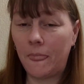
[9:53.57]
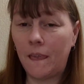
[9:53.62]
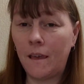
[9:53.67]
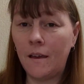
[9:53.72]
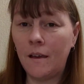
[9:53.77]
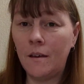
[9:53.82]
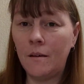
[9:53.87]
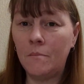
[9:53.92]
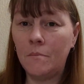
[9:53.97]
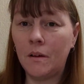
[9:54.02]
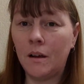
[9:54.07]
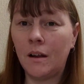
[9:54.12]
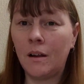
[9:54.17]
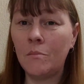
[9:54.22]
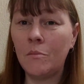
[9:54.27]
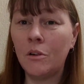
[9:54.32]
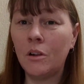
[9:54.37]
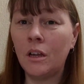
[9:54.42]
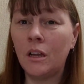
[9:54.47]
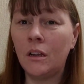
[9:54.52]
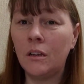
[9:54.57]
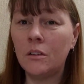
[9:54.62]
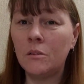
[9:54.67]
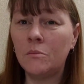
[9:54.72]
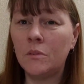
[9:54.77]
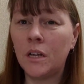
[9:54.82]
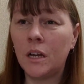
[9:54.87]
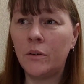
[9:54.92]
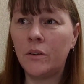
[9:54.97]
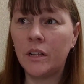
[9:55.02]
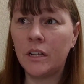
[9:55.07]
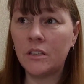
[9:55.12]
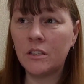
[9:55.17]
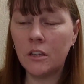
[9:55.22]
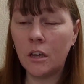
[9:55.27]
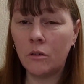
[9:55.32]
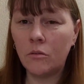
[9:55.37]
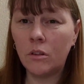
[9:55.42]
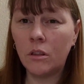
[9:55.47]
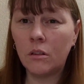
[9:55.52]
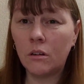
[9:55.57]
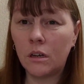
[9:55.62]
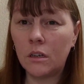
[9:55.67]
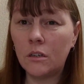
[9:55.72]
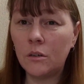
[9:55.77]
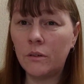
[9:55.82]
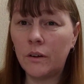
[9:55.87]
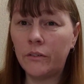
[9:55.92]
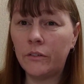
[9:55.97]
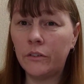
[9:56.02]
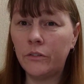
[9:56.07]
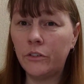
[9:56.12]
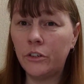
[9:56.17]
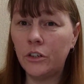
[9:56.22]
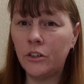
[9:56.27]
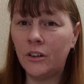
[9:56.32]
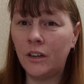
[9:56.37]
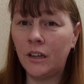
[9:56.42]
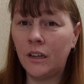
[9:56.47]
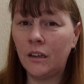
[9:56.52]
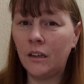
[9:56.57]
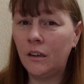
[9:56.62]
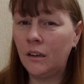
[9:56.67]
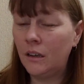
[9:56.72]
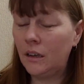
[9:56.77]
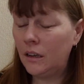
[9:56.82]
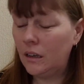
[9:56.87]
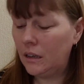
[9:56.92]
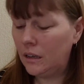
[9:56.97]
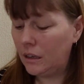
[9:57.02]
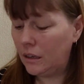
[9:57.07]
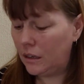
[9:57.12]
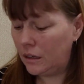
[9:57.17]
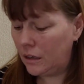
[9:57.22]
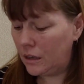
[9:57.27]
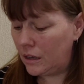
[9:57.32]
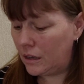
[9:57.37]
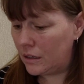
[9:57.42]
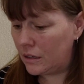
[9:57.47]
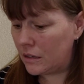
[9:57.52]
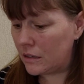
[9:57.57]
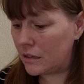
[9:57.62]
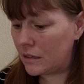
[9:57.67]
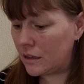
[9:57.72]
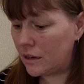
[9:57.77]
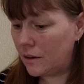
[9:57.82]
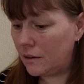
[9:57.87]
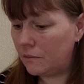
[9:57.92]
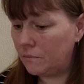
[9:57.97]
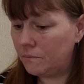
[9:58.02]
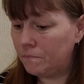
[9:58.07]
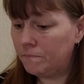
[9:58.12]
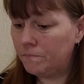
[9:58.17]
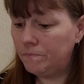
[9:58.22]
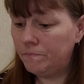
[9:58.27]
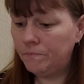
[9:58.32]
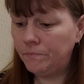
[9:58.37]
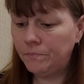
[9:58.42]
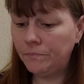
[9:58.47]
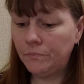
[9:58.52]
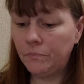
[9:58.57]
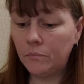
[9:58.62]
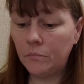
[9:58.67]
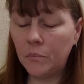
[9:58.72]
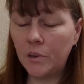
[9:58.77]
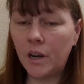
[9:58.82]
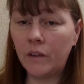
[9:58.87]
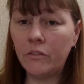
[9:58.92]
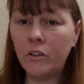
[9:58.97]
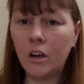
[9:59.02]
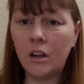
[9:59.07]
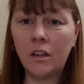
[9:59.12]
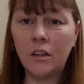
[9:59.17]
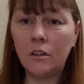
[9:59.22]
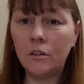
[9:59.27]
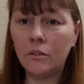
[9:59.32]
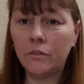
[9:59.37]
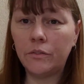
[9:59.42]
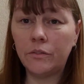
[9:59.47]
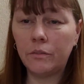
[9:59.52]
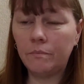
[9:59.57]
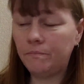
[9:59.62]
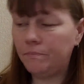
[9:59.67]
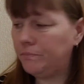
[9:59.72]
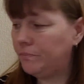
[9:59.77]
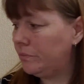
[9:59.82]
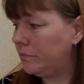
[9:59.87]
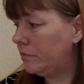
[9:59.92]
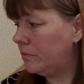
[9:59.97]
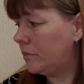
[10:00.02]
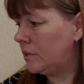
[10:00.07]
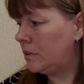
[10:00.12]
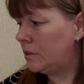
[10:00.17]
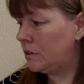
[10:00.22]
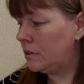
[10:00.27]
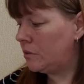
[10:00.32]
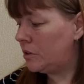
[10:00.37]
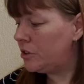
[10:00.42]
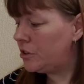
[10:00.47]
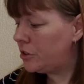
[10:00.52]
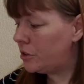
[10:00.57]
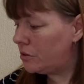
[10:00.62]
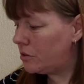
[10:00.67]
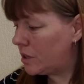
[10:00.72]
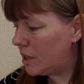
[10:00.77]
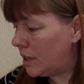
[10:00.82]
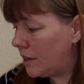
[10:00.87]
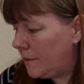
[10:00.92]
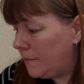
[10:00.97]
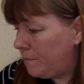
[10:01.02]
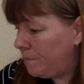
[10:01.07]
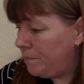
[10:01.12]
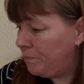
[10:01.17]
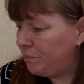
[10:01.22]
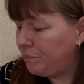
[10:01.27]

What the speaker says: Animal Kingdom now, and that's the only thread to ever have done it. So, but I've got enough. There's no issues there.